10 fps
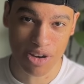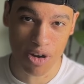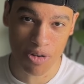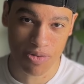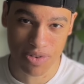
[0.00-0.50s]

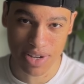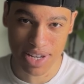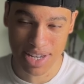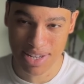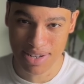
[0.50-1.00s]
over,
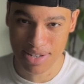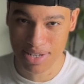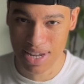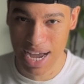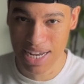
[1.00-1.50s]
and
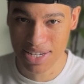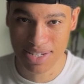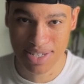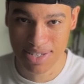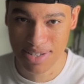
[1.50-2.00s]
I just